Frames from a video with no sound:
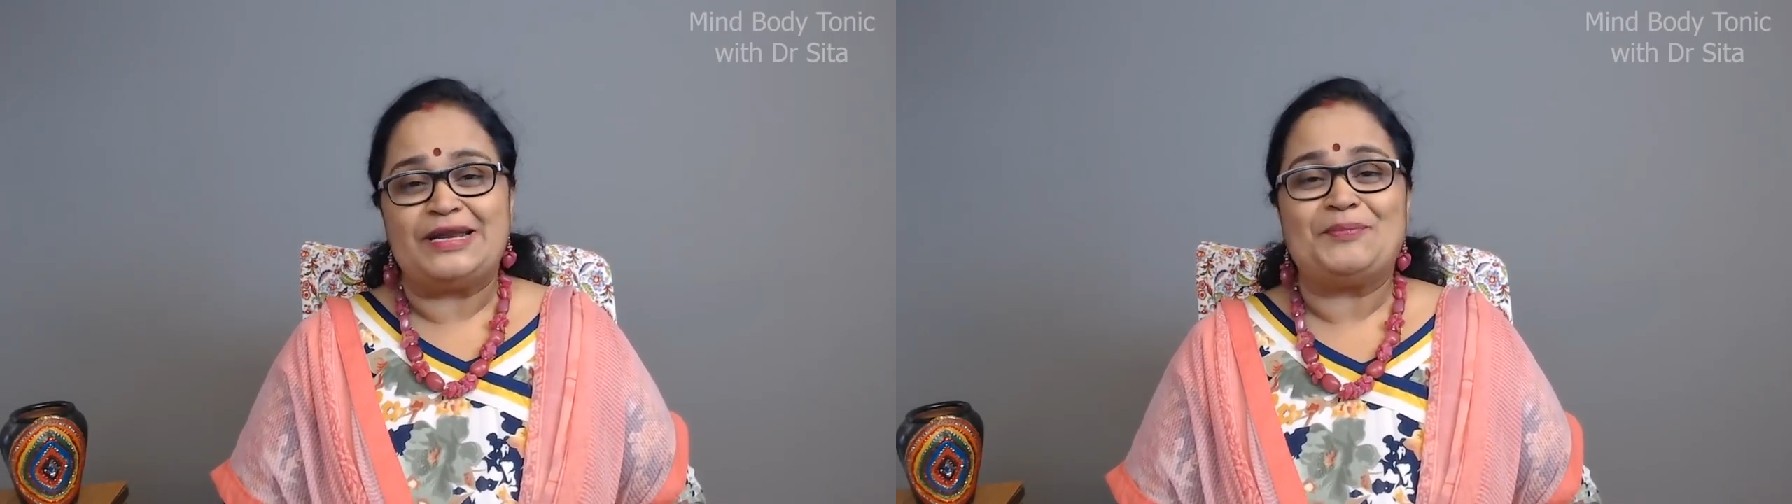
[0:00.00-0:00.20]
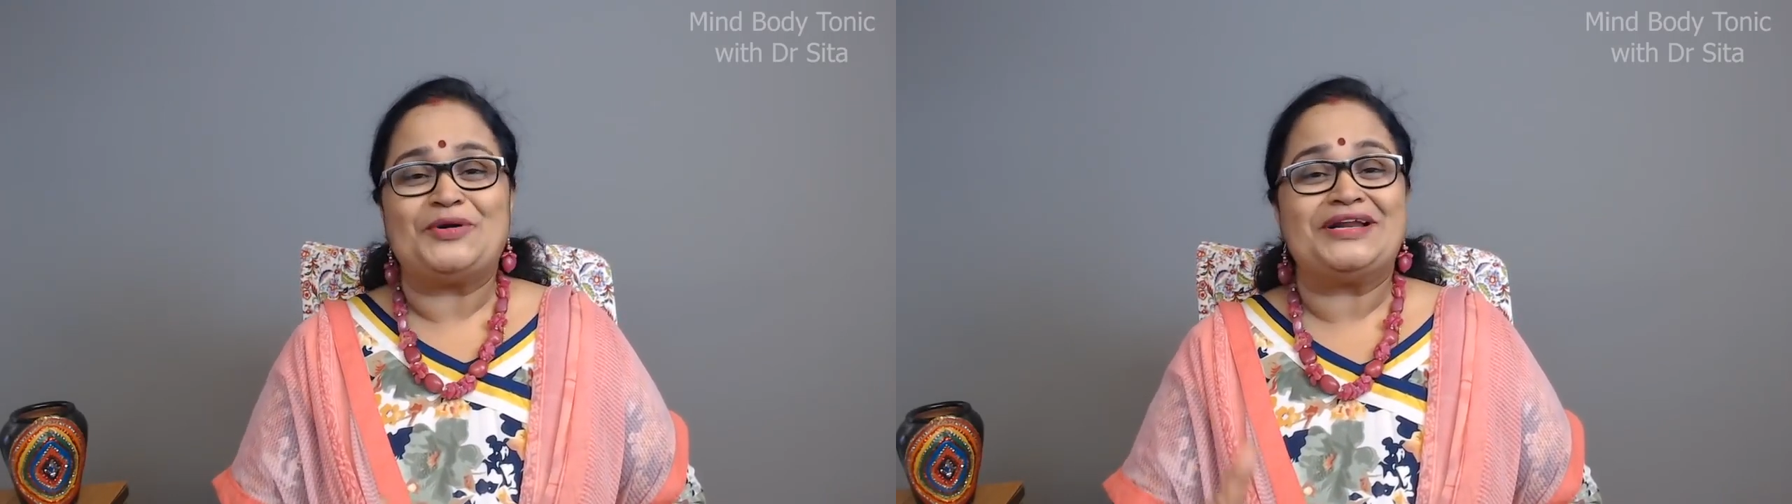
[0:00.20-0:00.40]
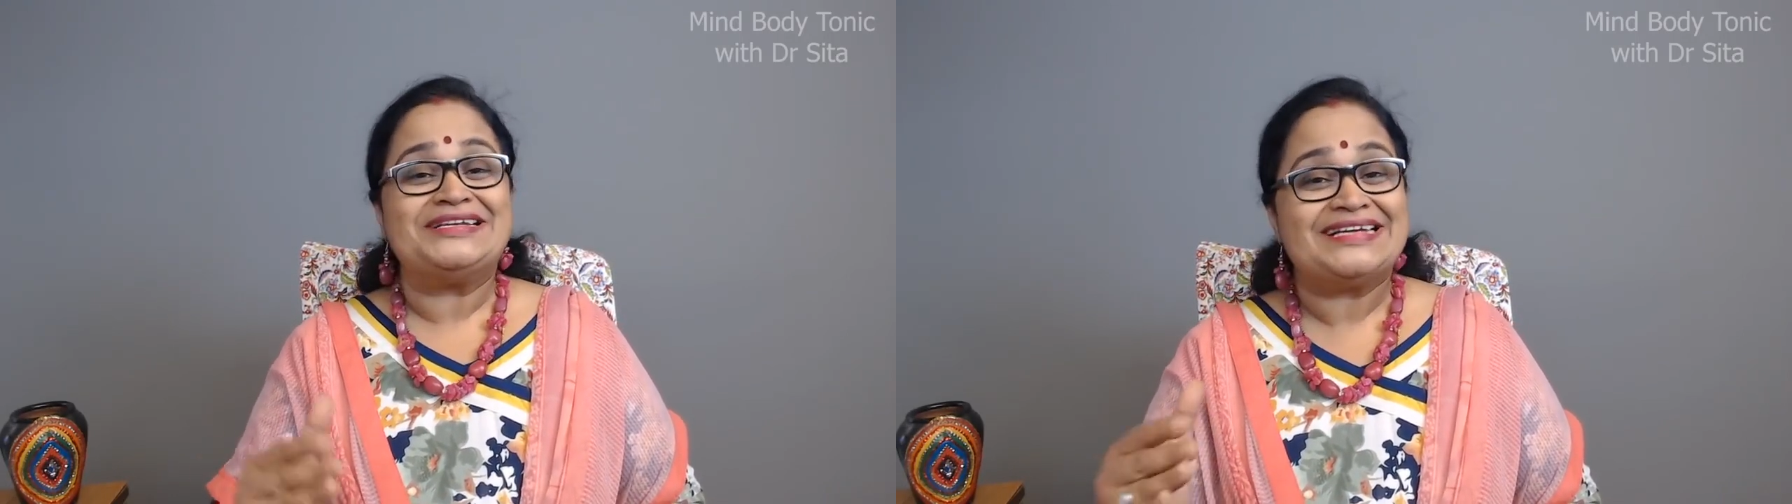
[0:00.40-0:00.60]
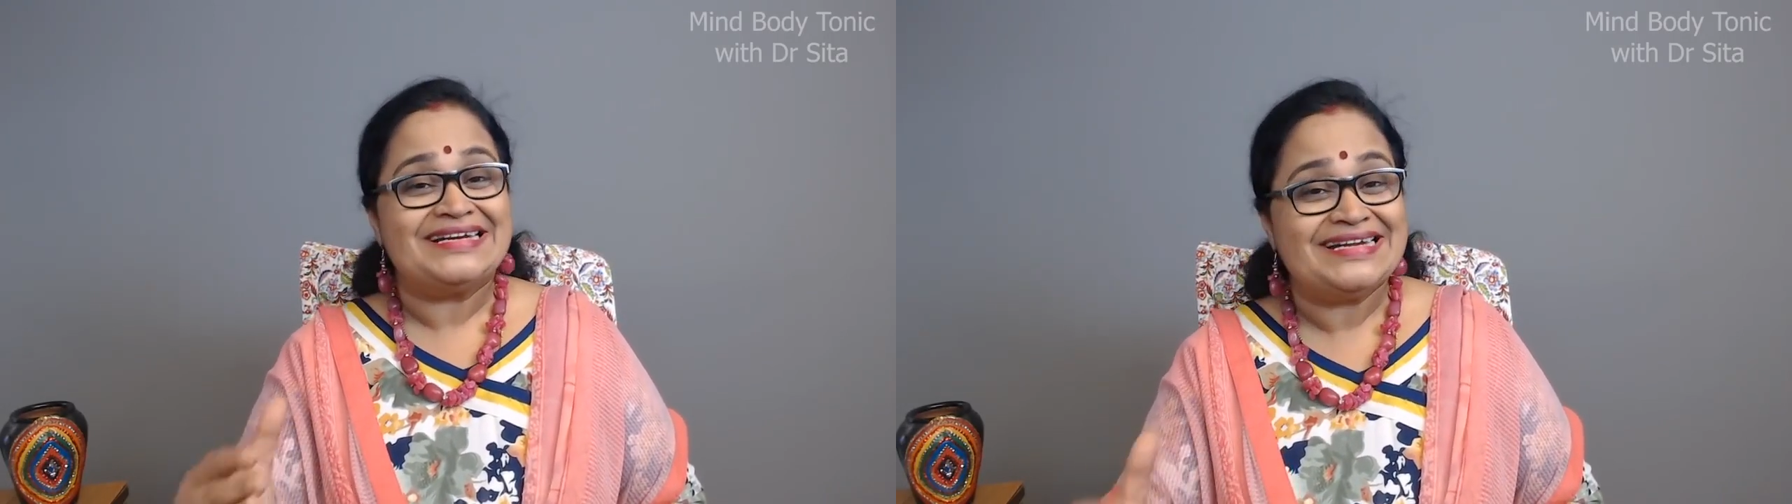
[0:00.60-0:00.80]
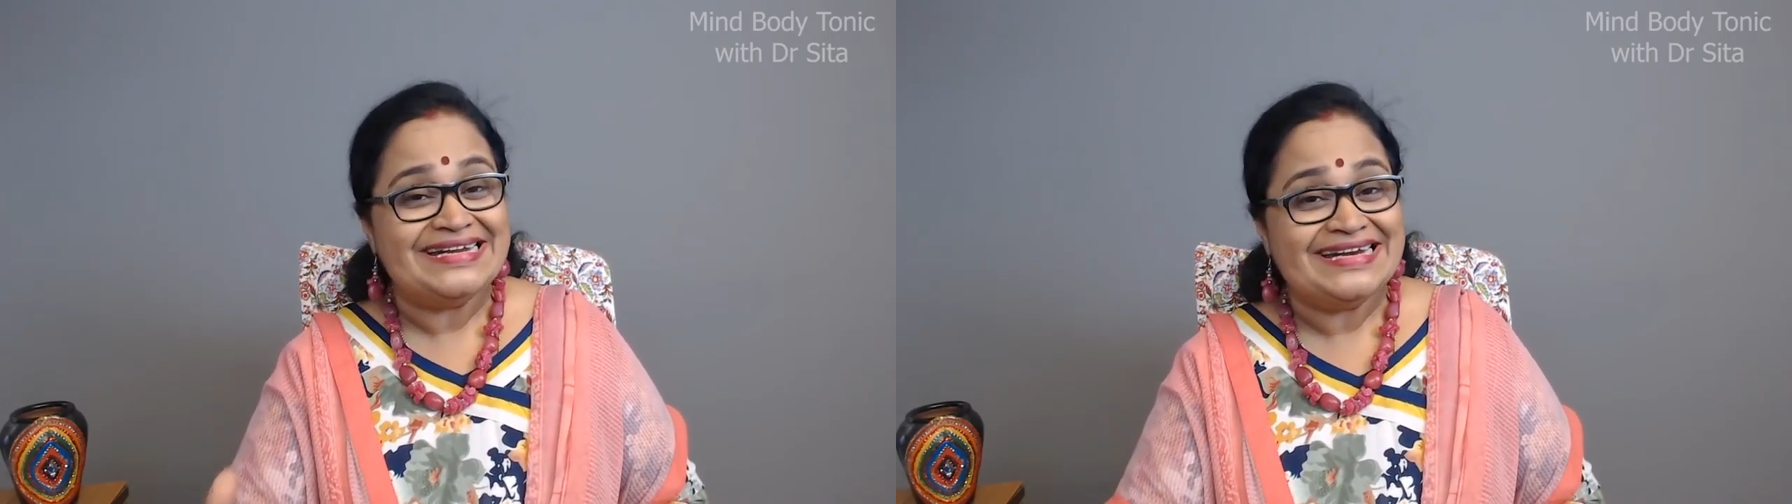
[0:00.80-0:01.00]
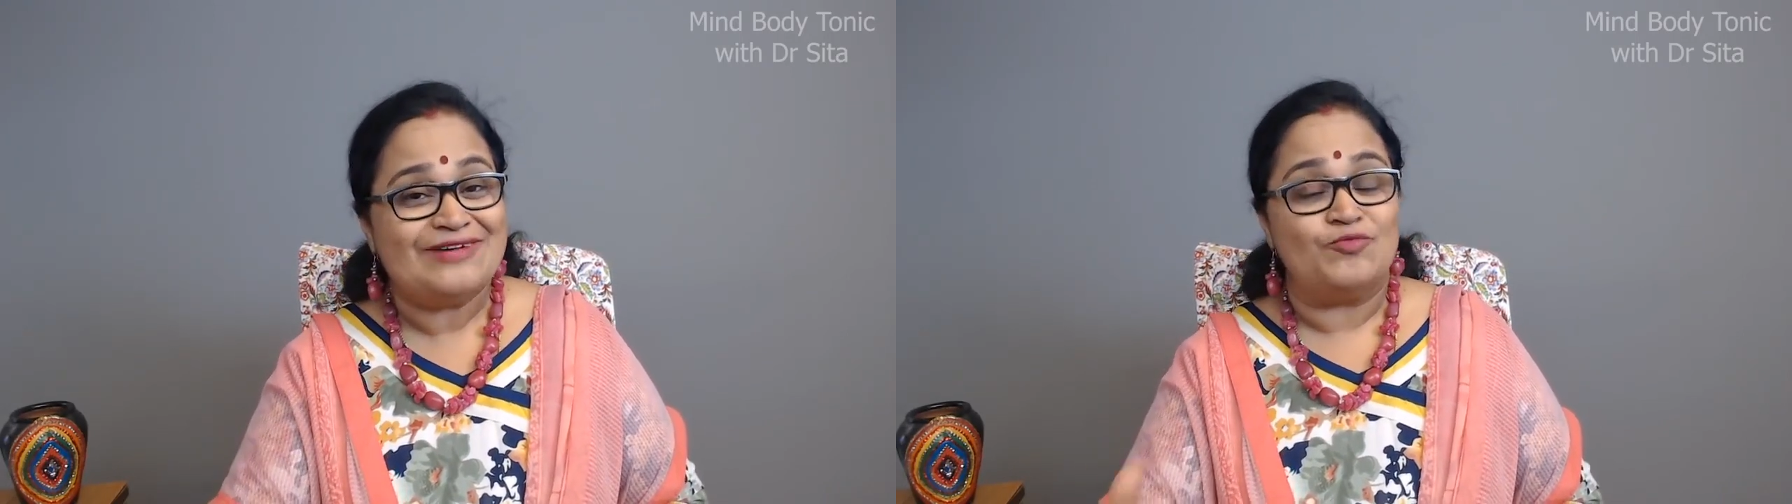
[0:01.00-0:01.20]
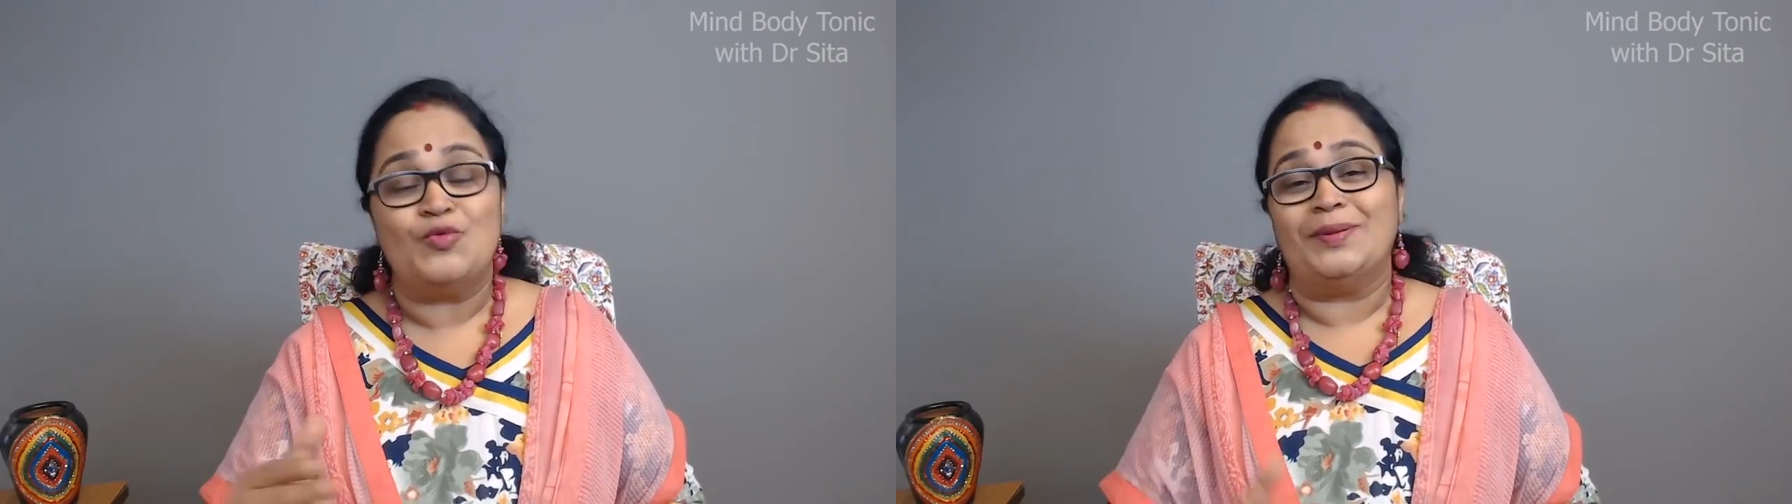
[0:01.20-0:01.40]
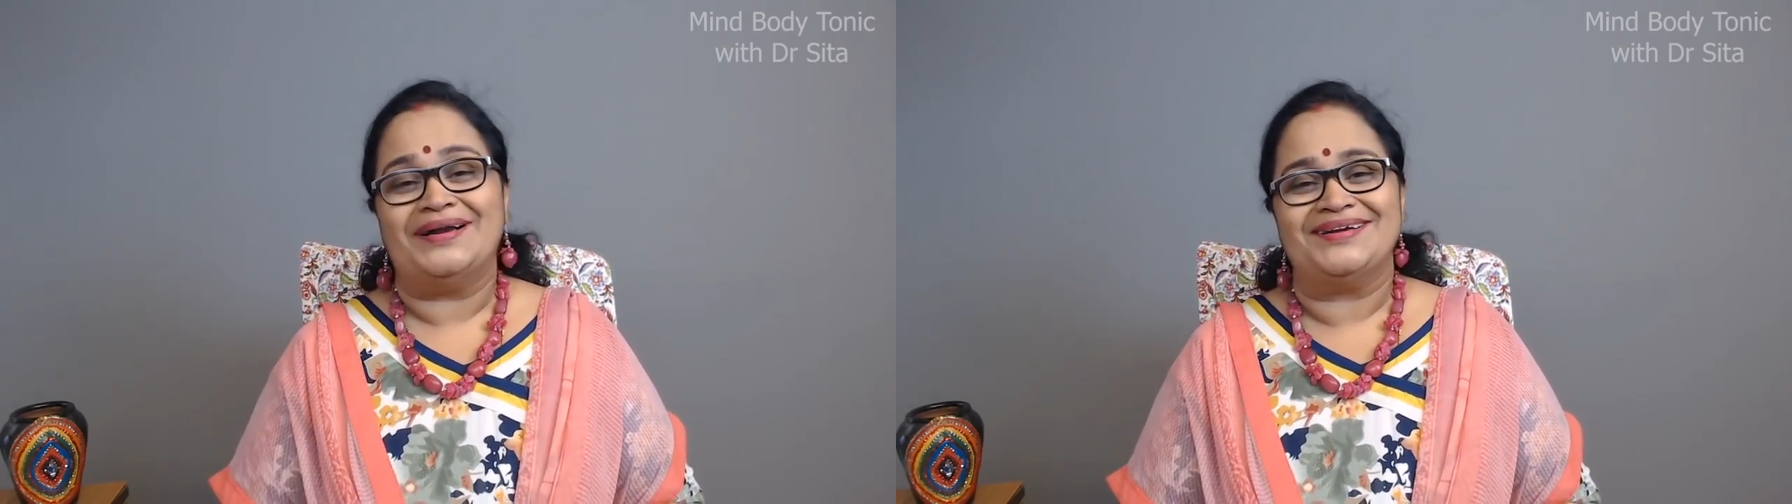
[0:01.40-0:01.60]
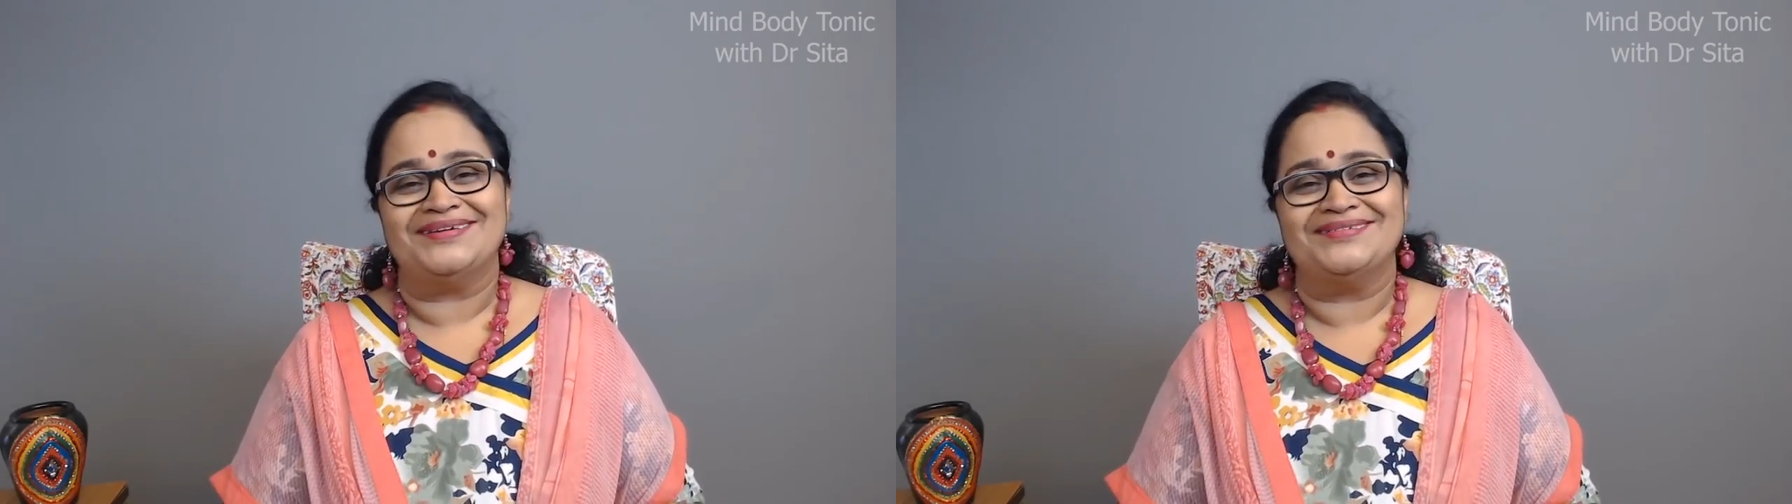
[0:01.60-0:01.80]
potential in a woman.